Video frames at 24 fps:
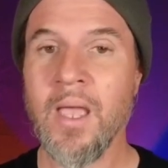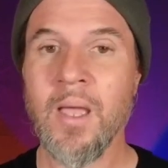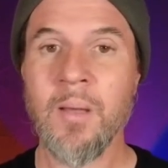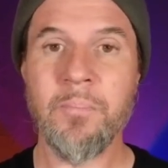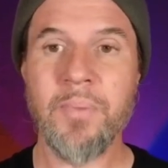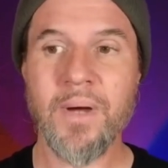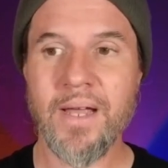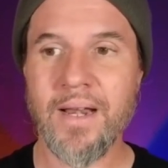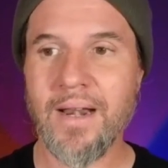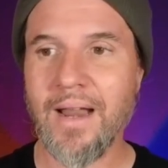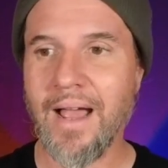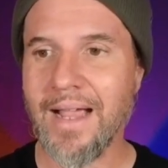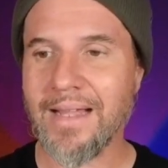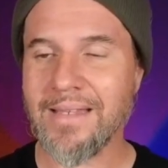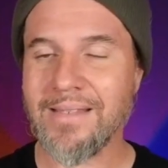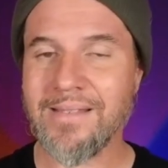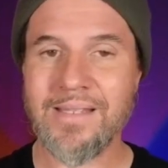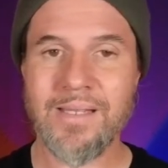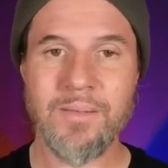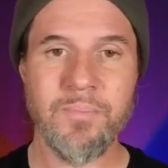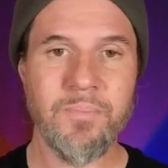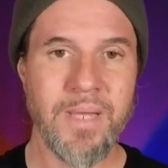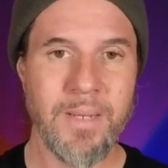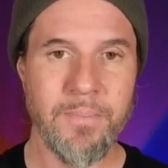But I
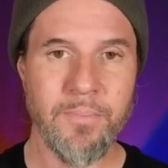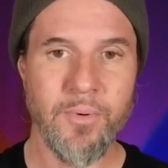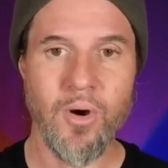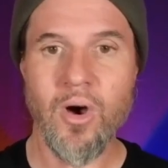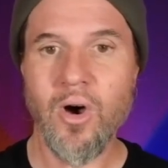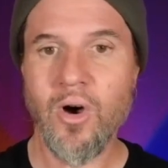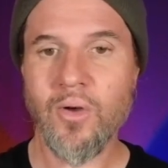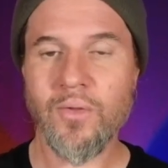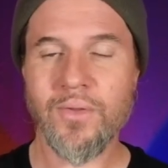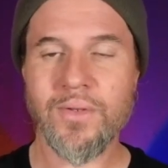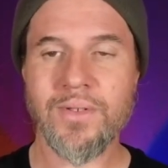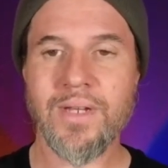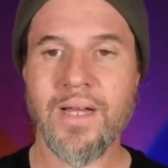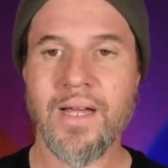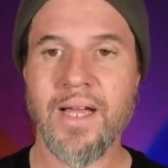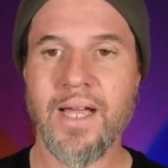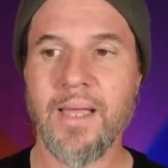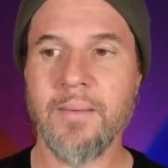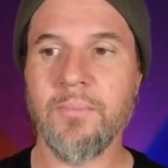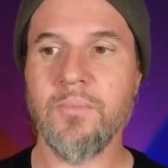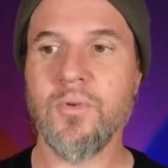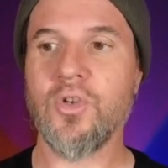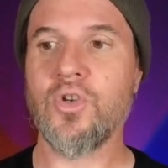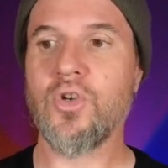see people all the
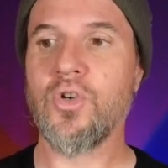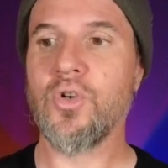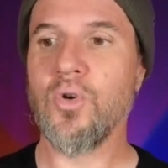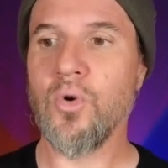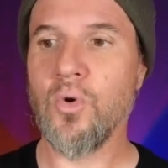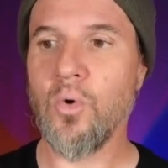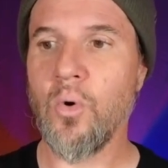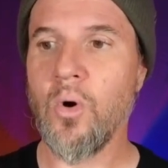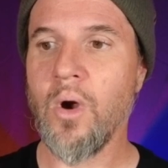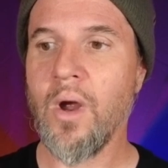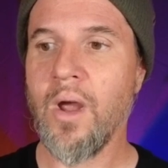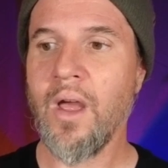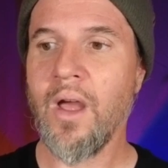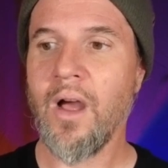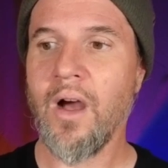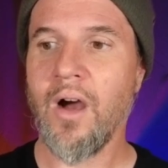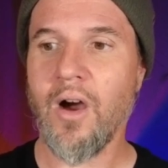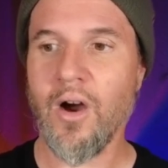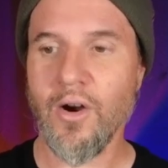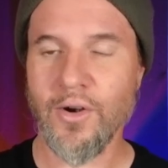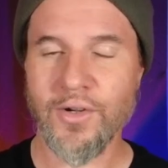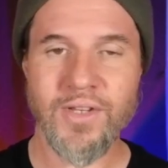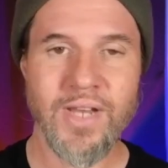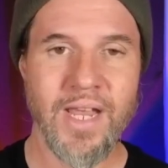time who,
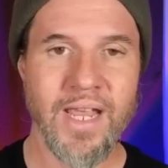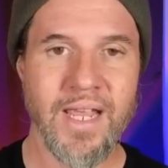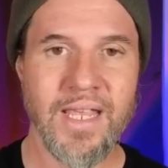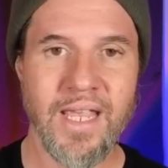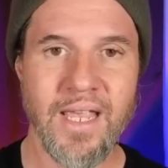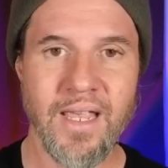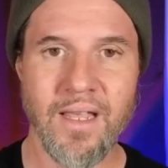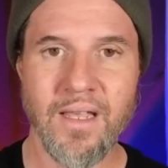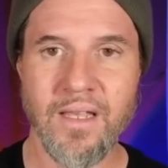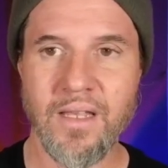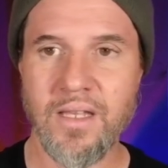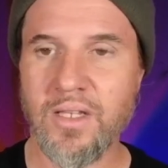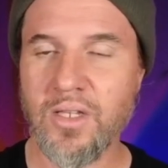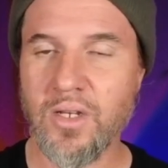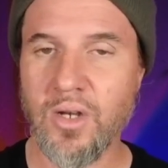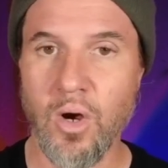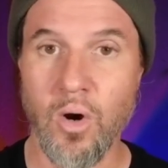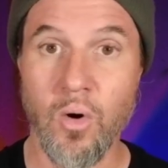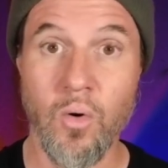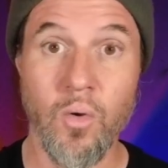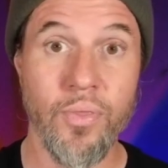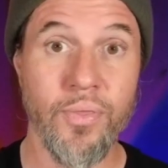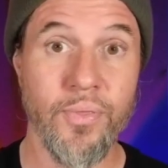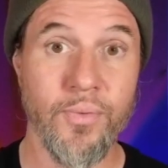are taking, you
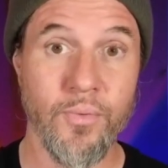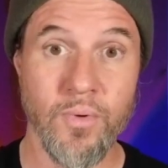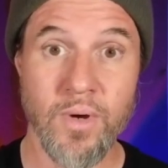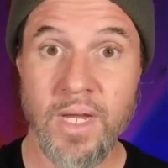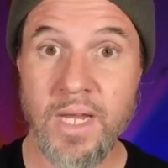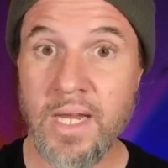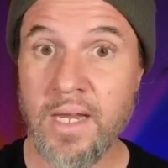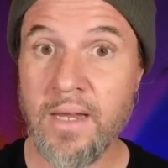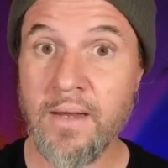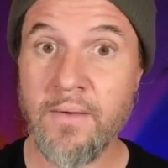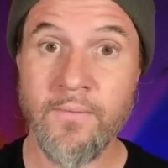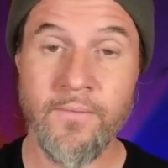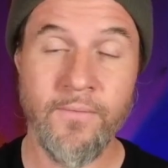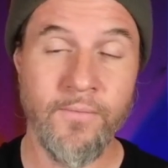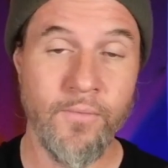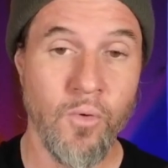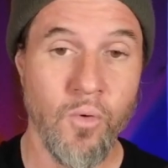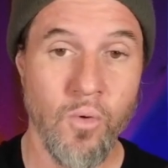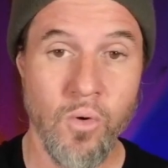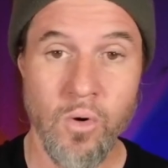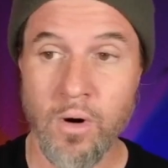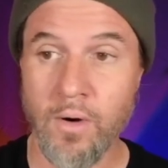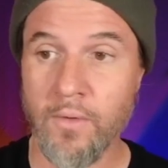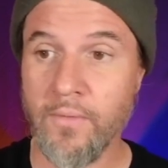know, three,
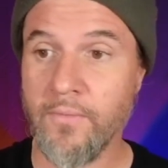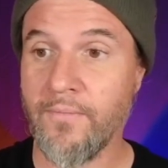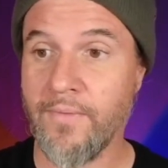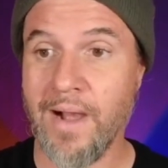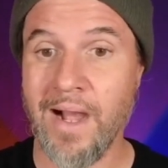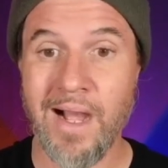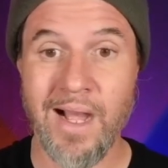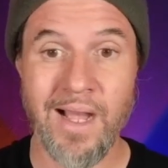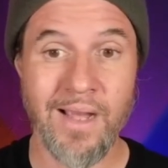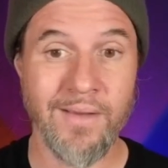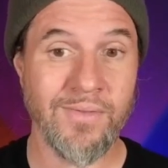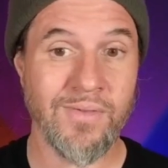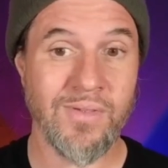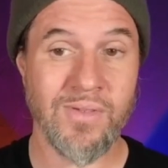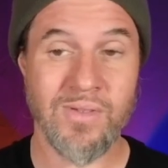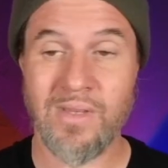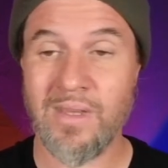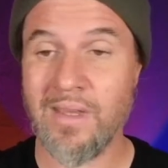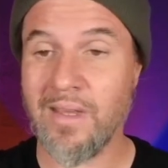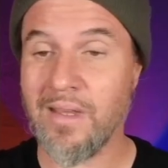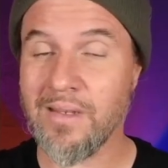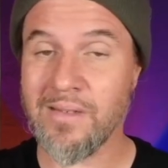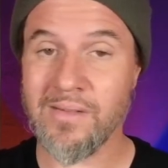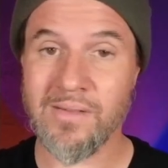four, five,
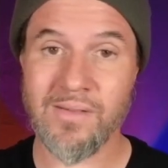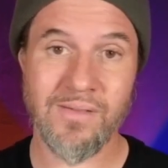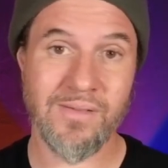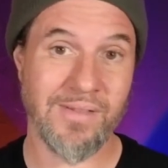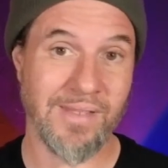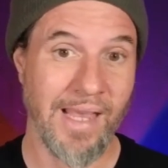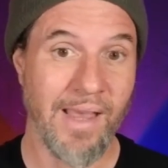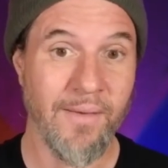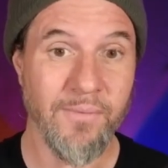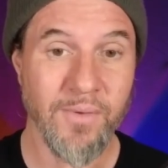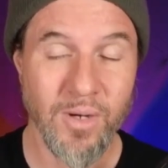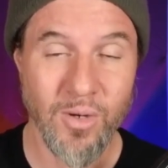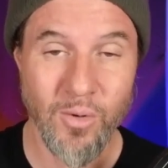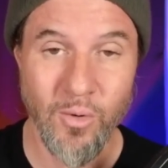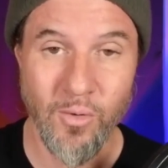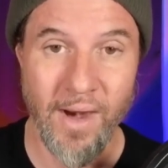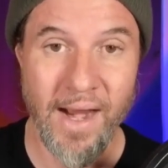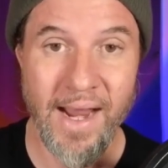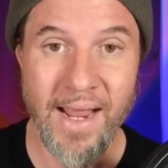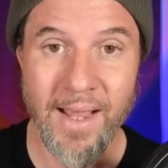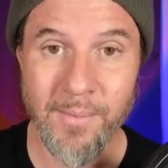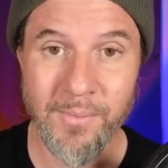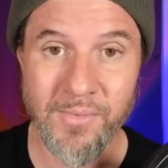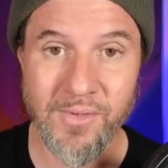six, seven
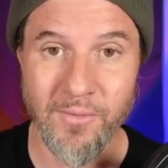grams of